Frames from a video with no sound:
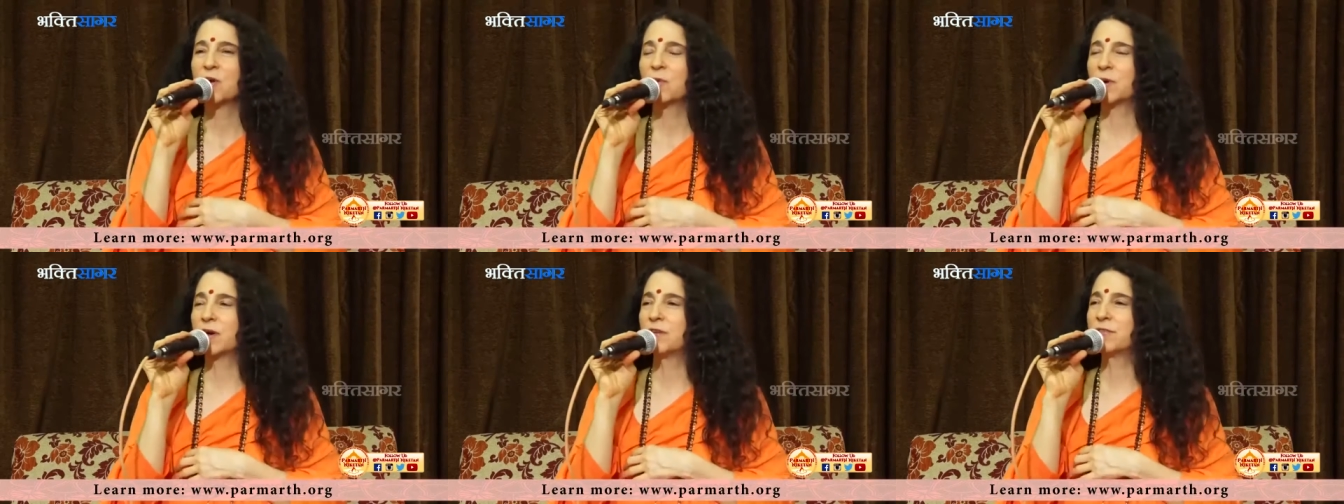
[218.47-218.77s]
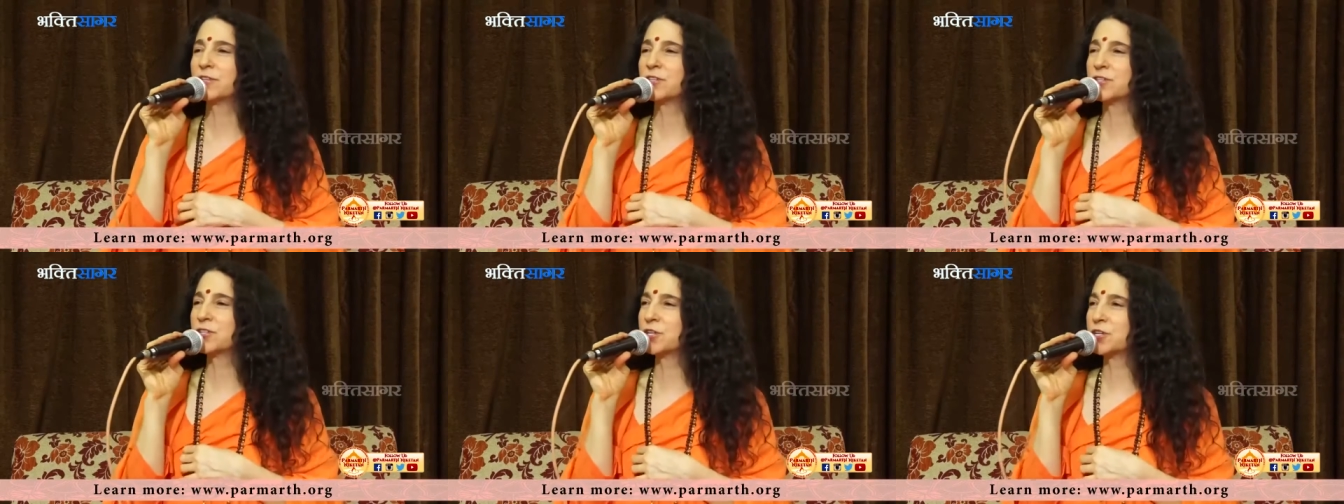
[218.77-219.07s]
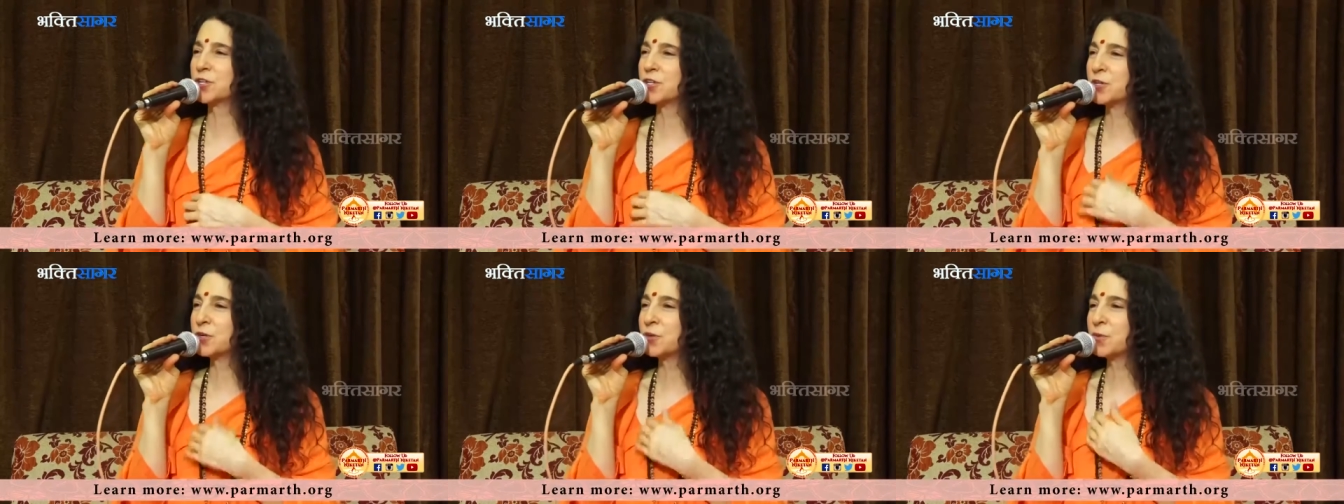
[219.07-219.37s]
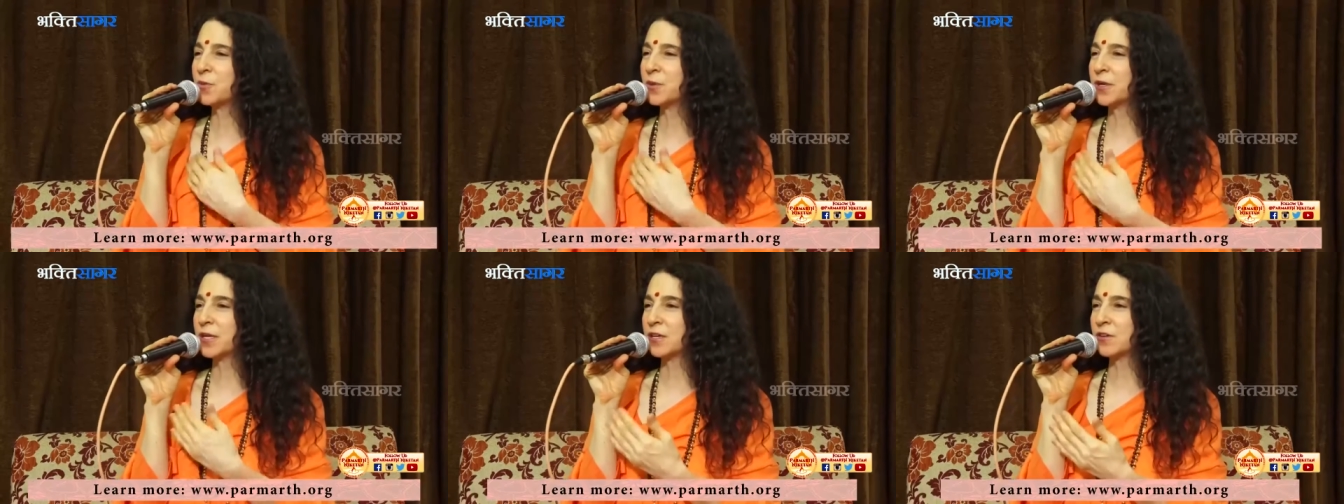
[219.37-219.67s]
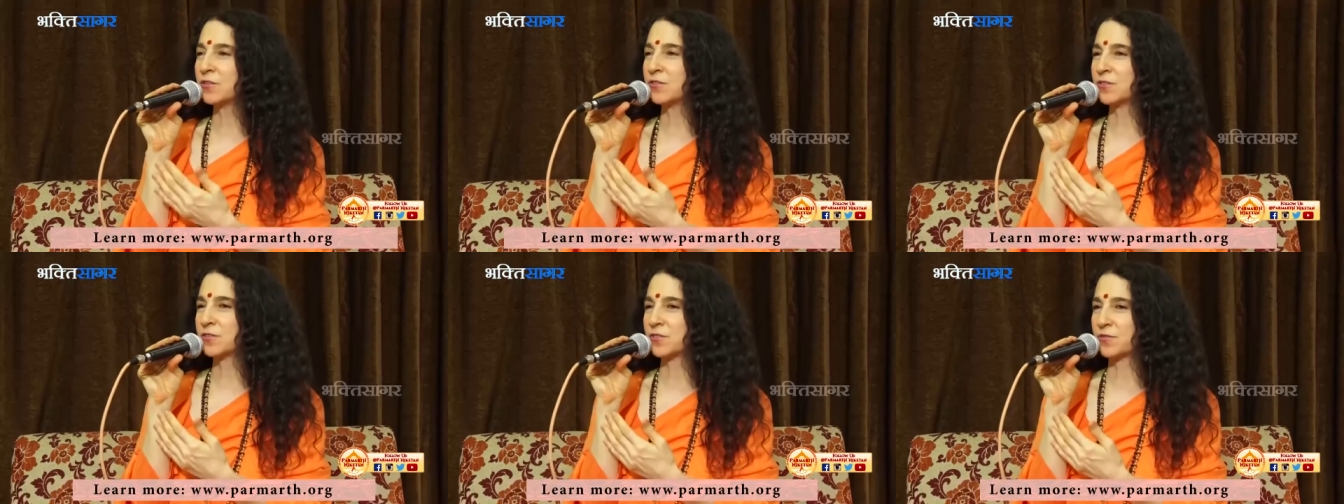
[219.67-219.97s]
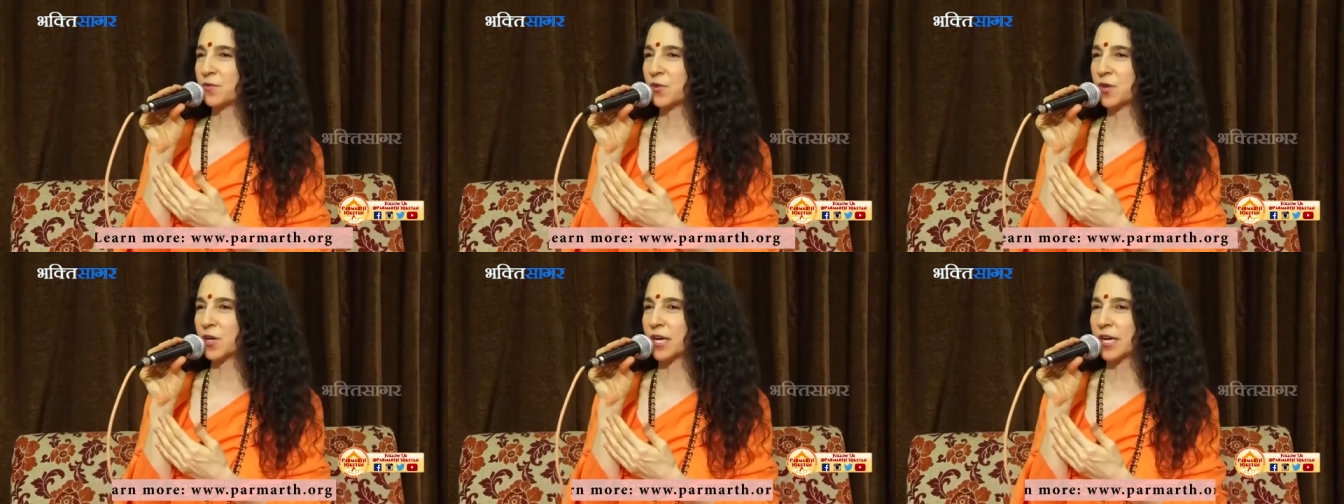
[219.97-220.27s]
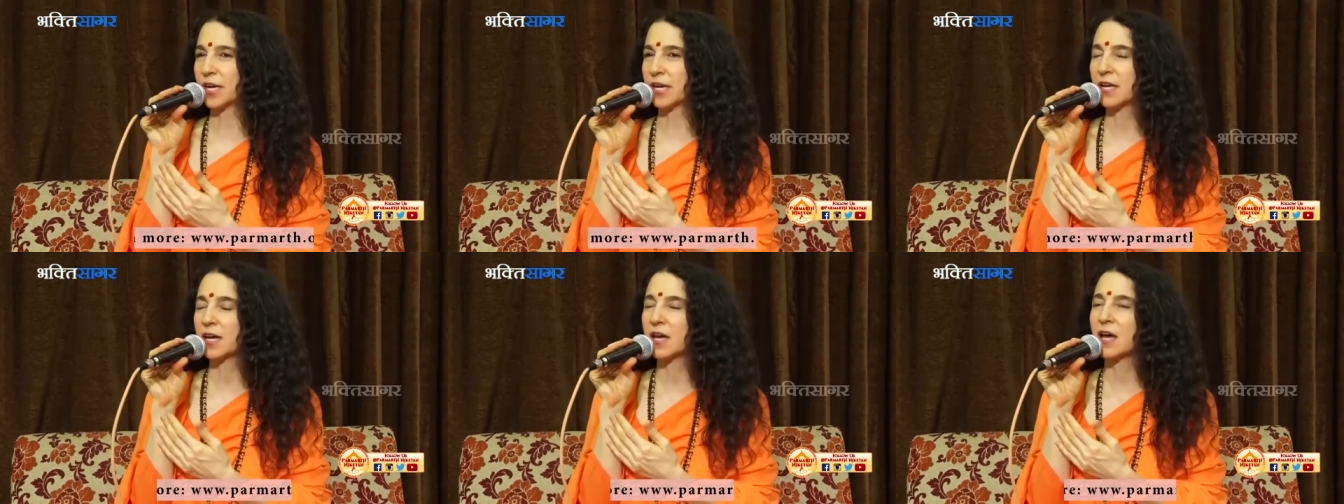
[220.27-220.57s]
whatever term we use for
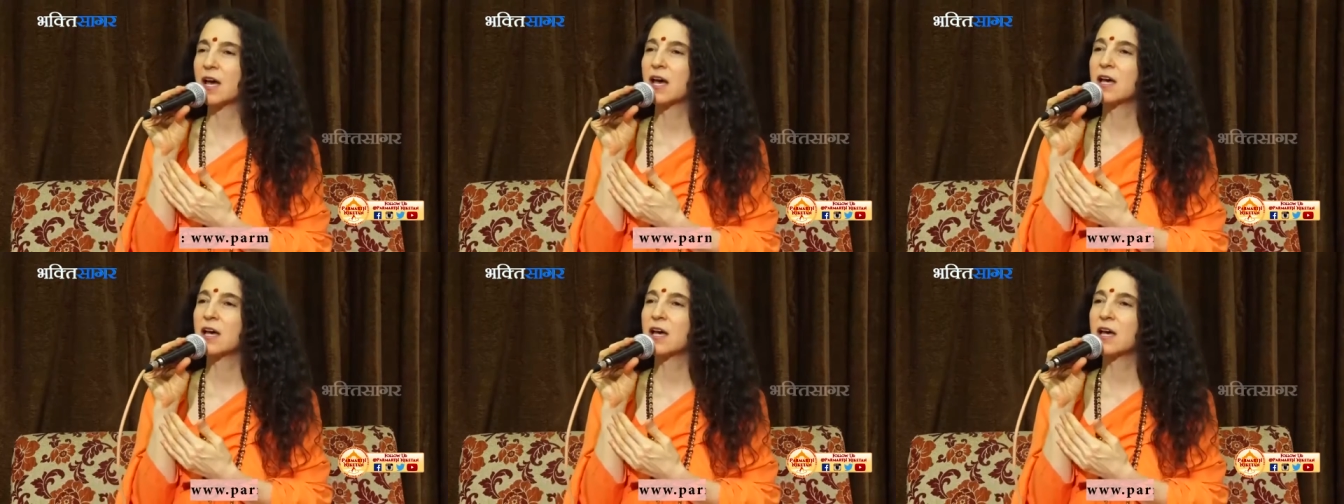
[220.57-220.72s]
it.